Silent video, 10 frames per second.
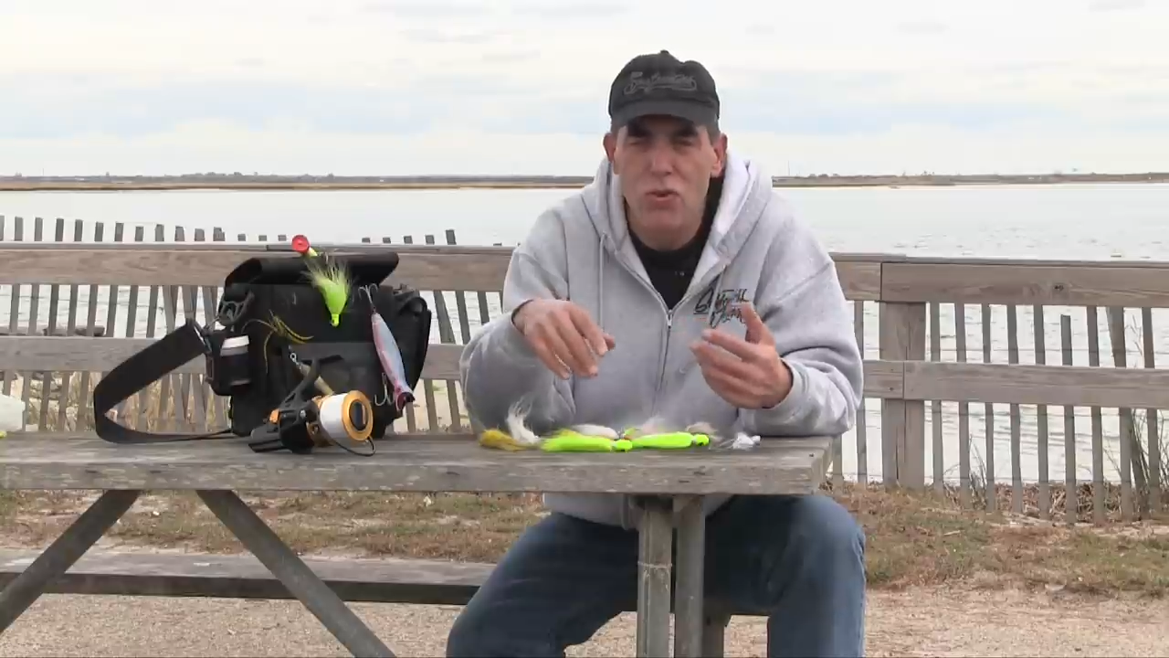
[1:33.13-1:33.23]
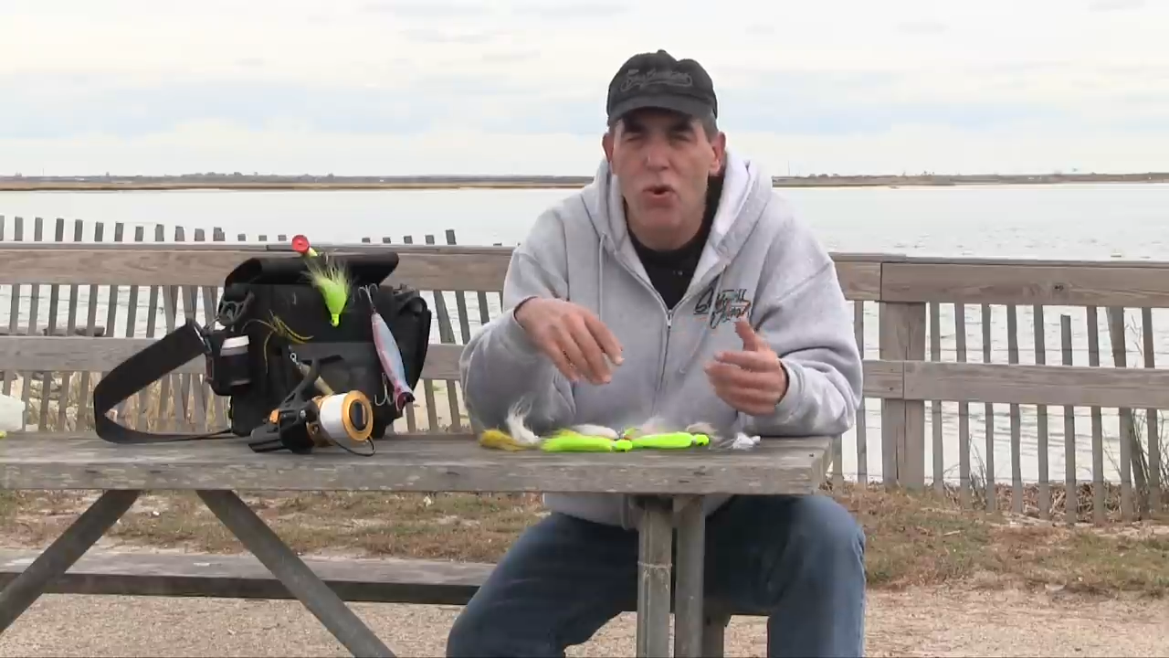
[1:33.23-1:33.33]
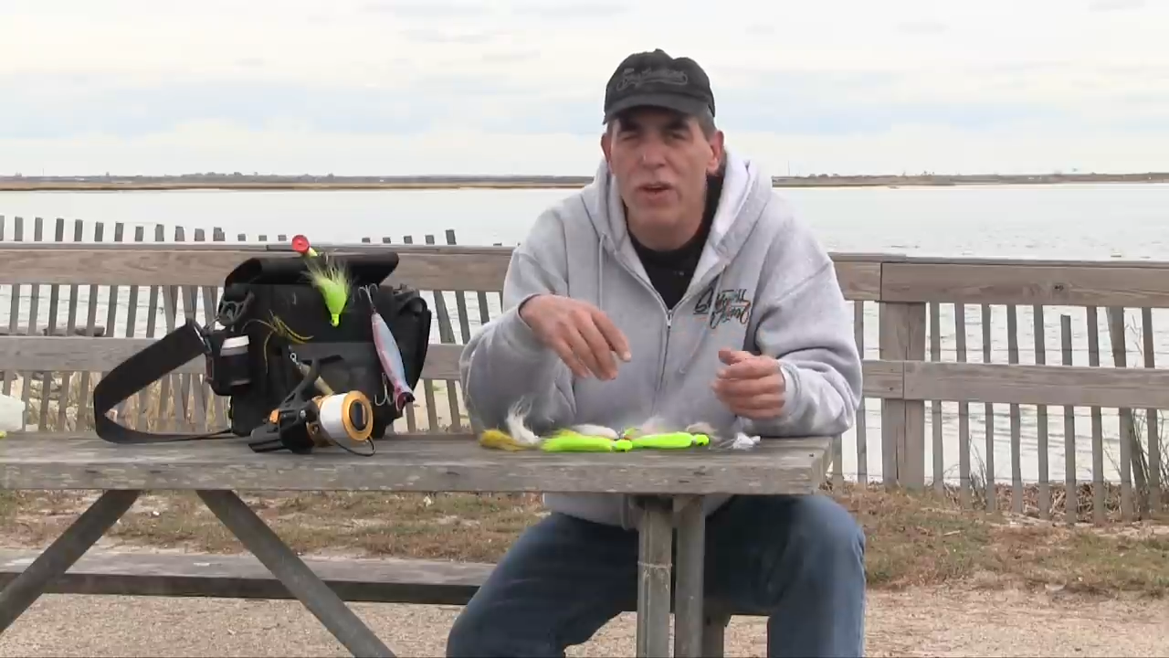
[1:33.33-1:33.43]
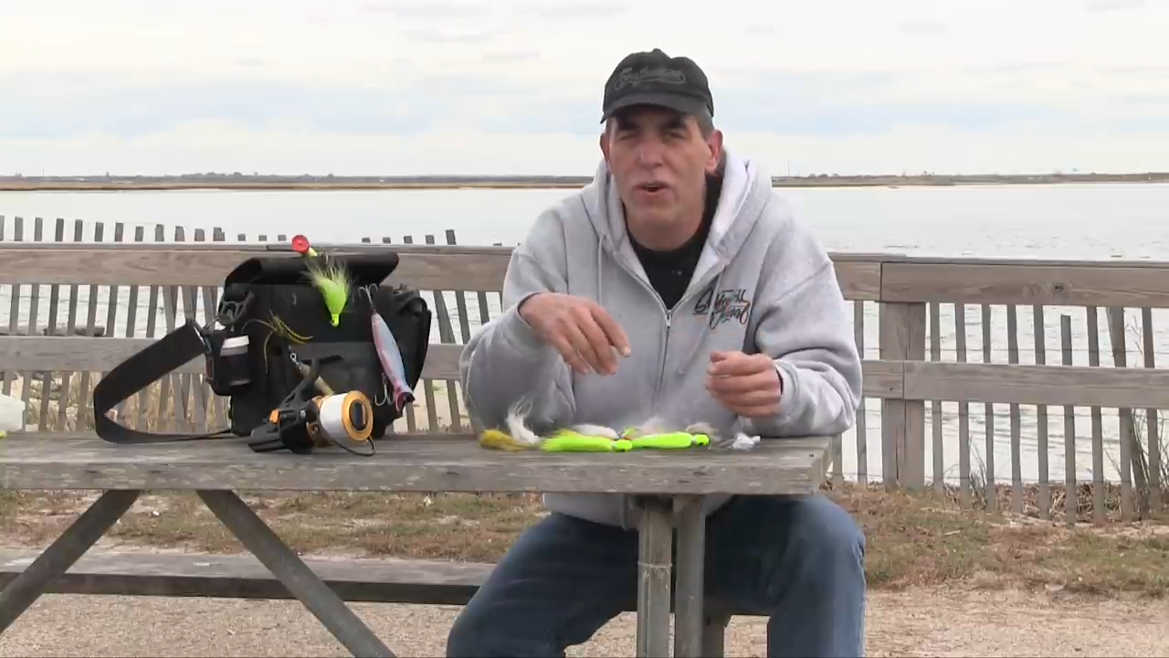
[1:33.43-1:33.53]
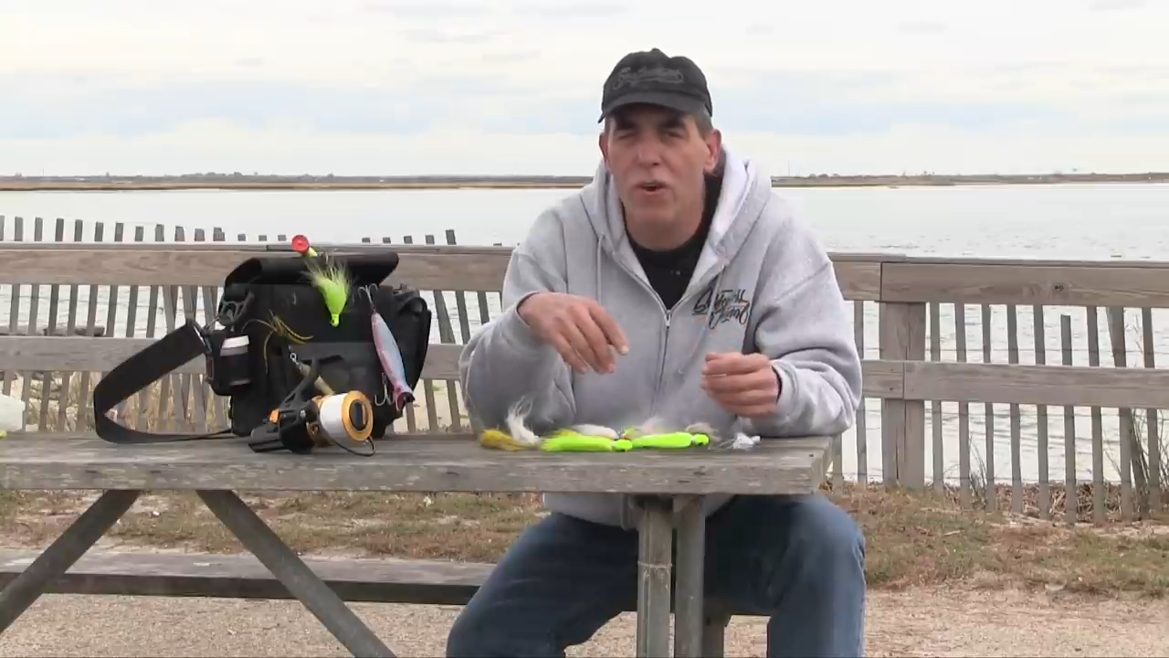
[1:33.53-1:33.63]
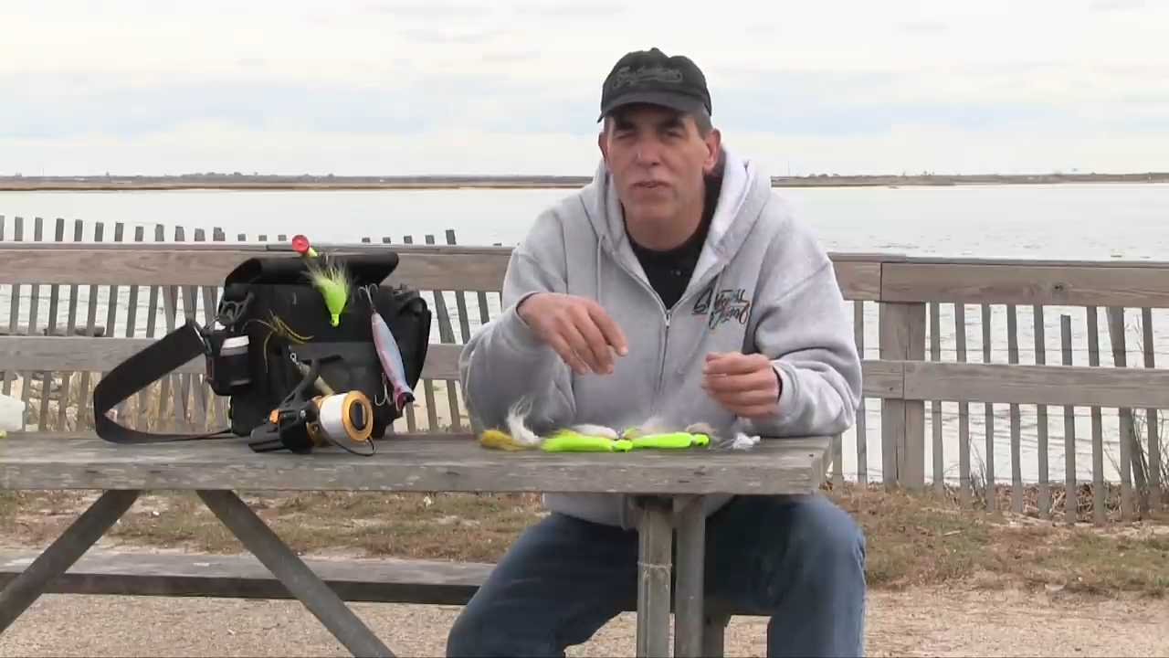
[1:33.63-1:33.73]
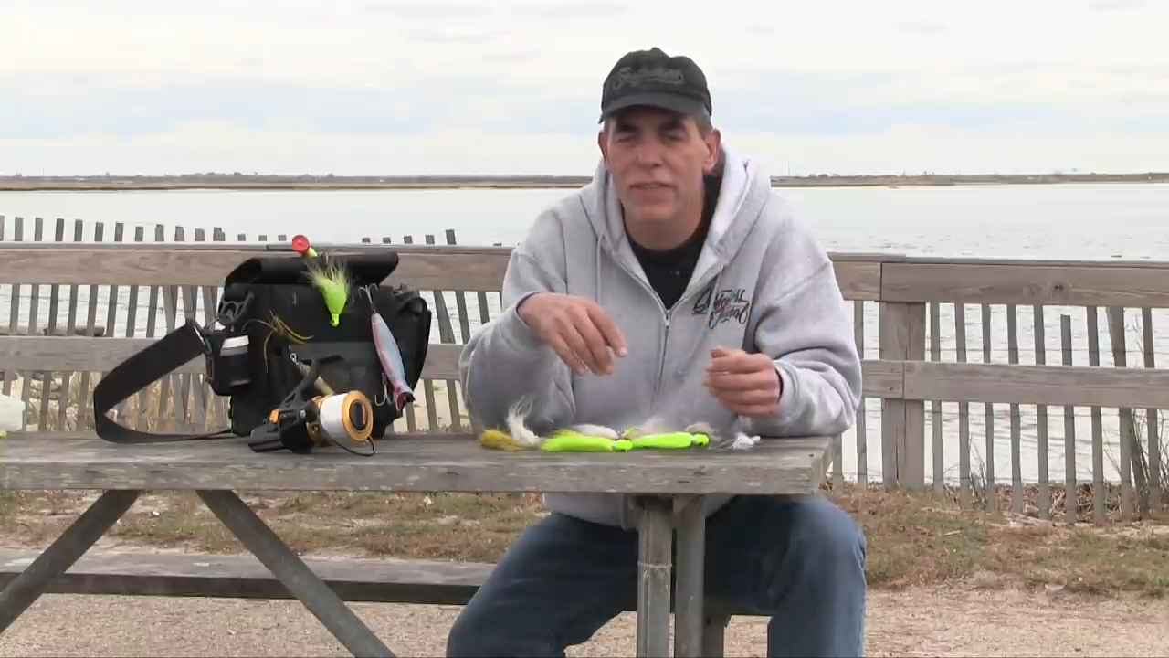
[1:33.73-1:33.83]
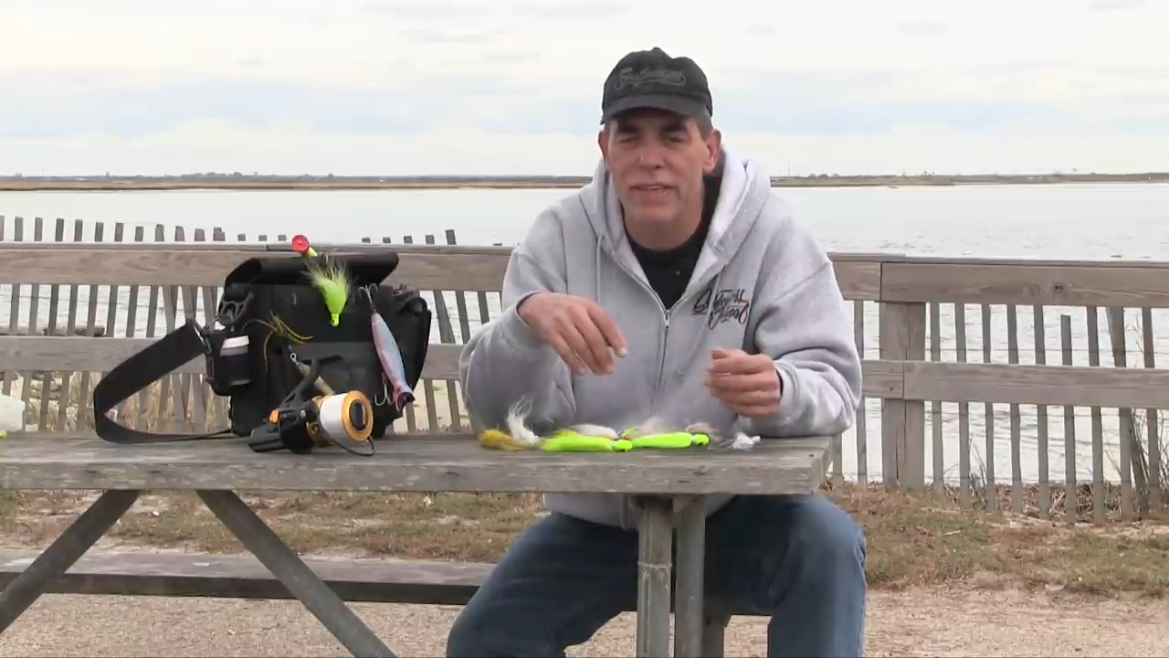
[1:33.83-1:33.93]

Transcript: talking over